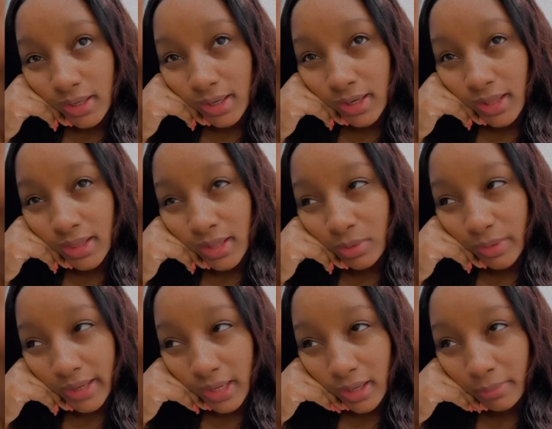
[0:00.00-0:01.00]
and then
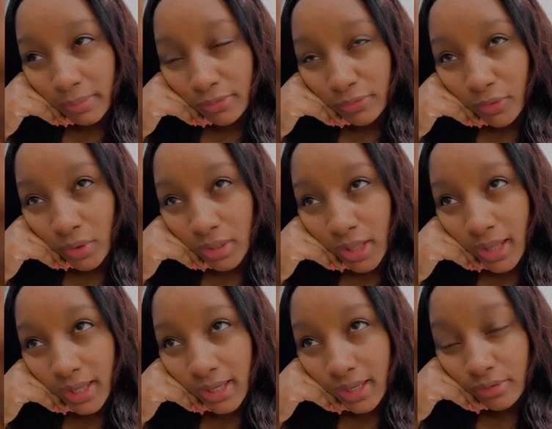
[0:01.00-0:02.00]
waking up at 4 o'clock
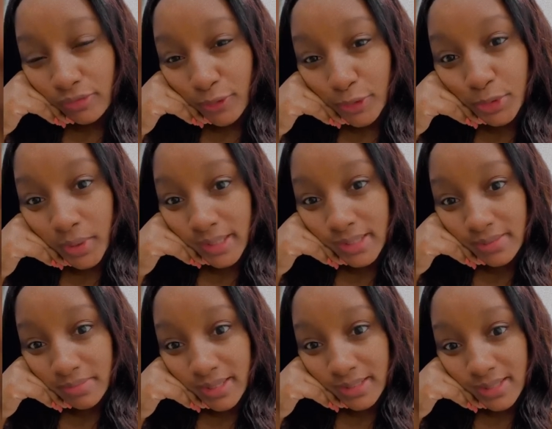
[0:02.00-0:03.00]
again, 4:20 to
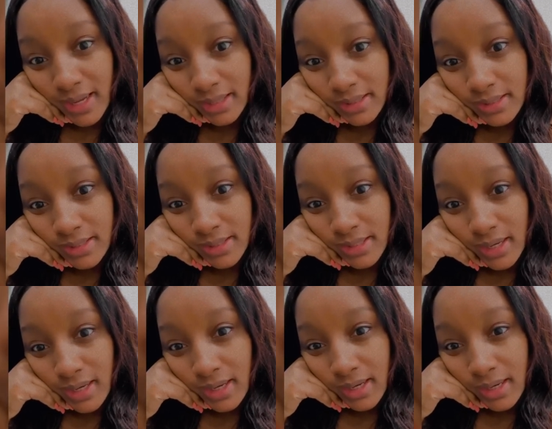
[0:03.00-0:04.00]
be exact.
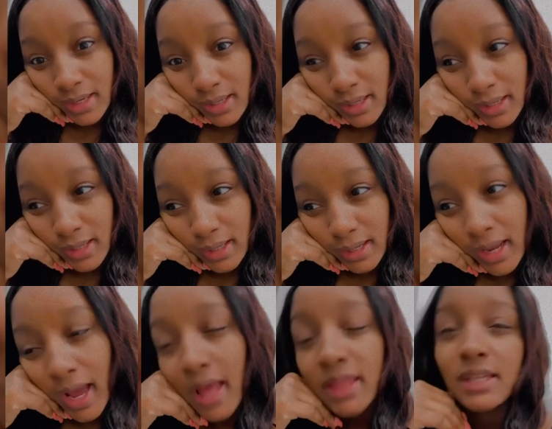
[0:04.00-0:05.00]

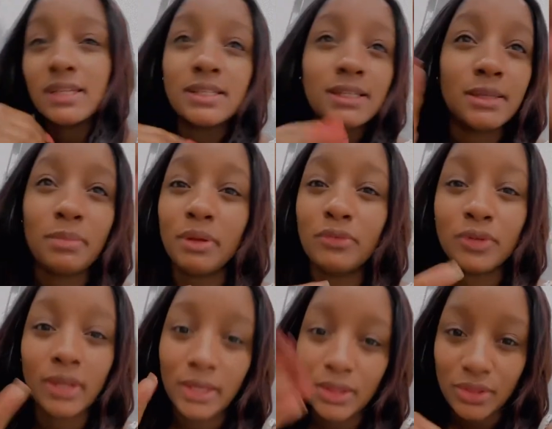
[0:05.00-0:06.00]
And then sleeping for
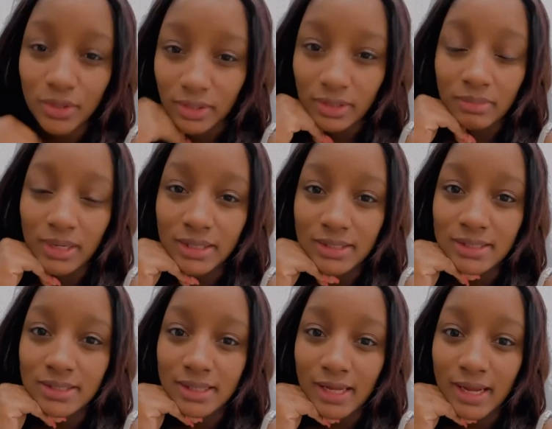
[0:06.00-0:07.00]
like 30
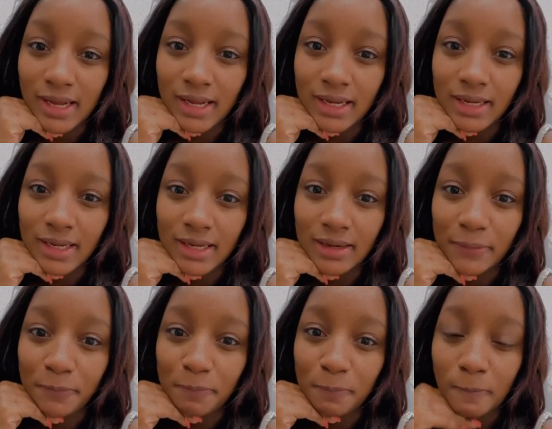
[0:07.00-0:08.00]
minutes and
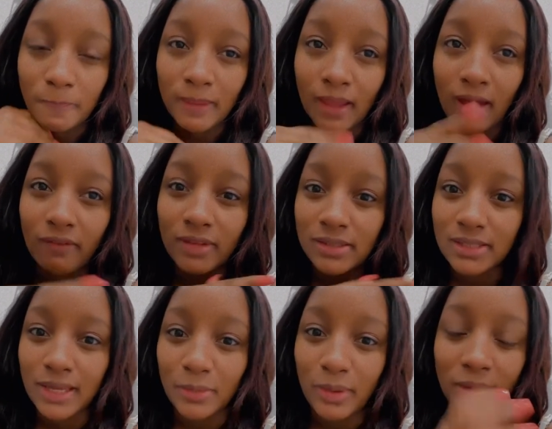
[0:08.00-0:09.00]
having to
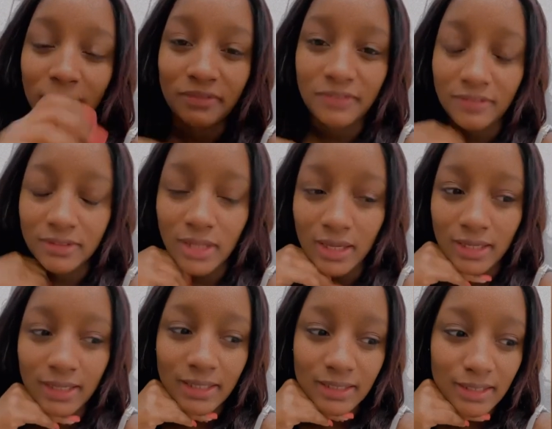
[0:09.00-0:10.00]
like wake up at 5 o'clock
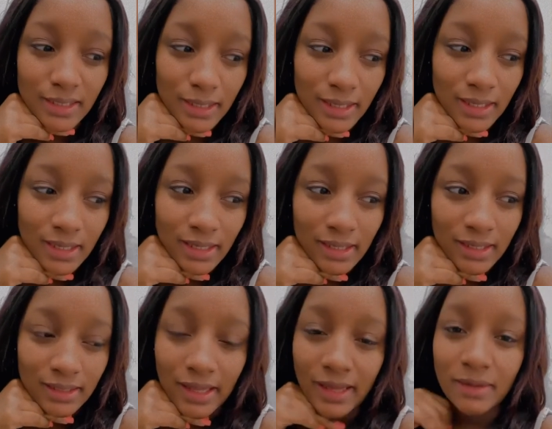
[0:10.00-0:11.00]
again.
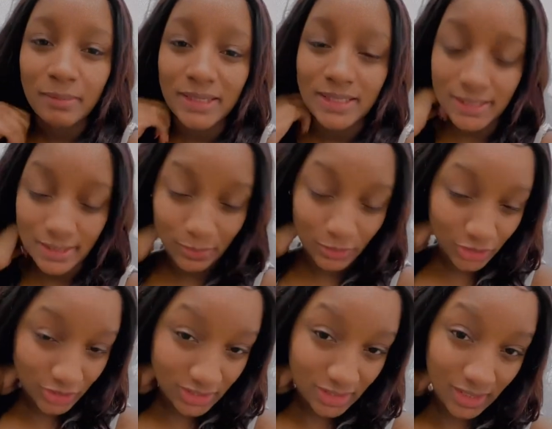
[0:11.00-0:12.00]
Like my sleep was
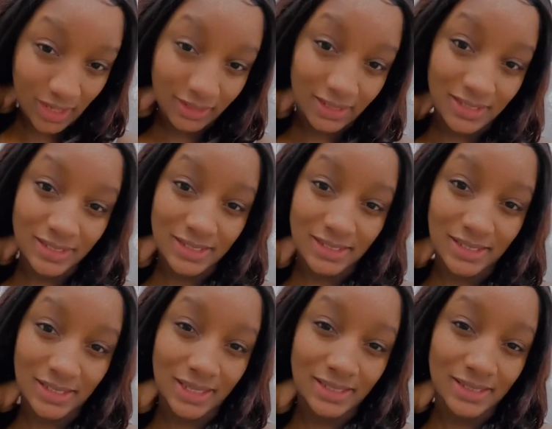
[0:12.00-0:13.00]
just not consistent
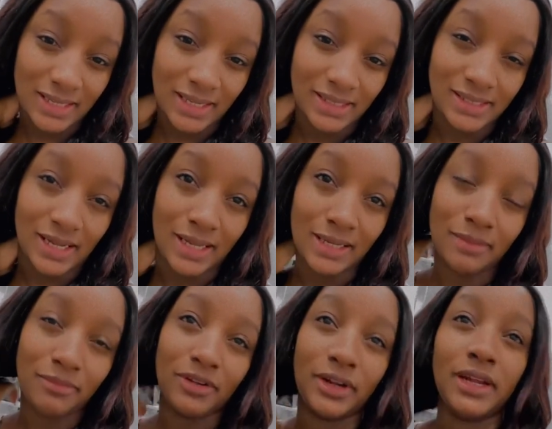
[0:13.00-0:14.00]
last night, and I'm
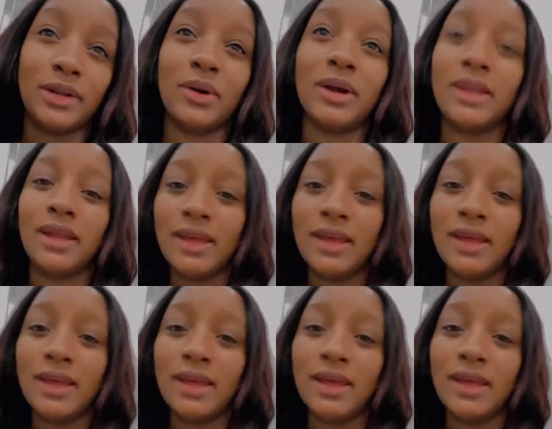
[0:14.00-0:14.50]
very annoyed.